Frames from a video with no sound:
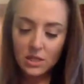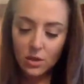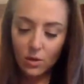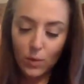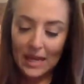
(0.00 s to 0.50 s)

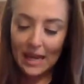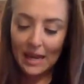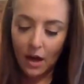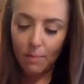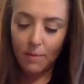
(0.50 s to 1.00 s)
we can't
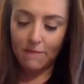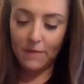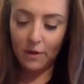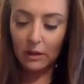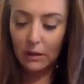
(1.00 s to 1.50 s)
help but
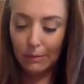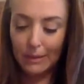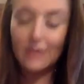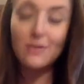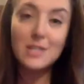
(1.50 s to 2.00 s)
feel a little bit
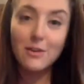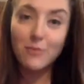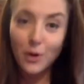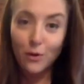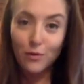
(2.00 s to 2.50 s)
guilty if
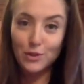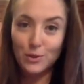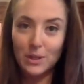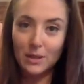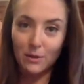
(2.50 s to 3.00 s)
we overdo
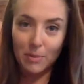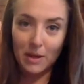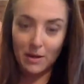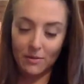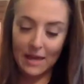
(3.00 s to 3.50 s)
it a little bit
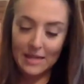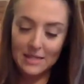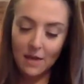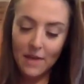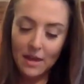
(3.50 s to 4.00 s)
on that
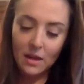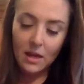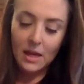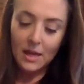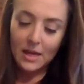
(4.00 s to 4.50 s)
stuff. And
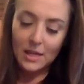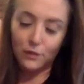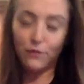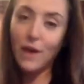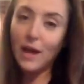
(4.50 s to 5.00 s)

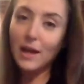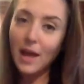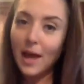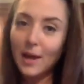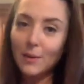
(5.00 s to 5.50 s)
it's
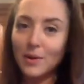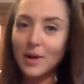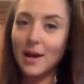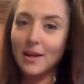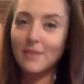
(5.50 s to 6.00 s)
Friday, we're
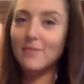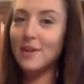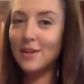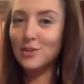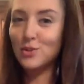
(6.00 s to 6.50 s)
kind of
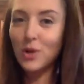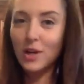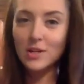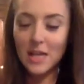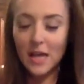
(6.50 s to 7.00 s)
enjoying
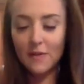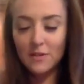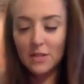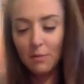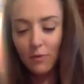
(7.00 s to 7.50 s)
ourselves.
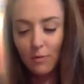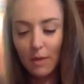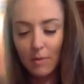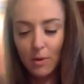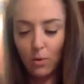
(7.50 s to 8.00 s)
Some of you may
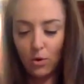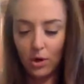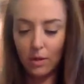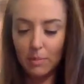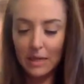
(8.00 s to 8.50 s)
be
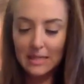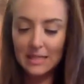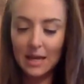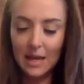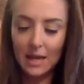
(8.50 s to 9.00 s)
ordering
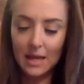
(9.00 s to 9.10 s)
pizza.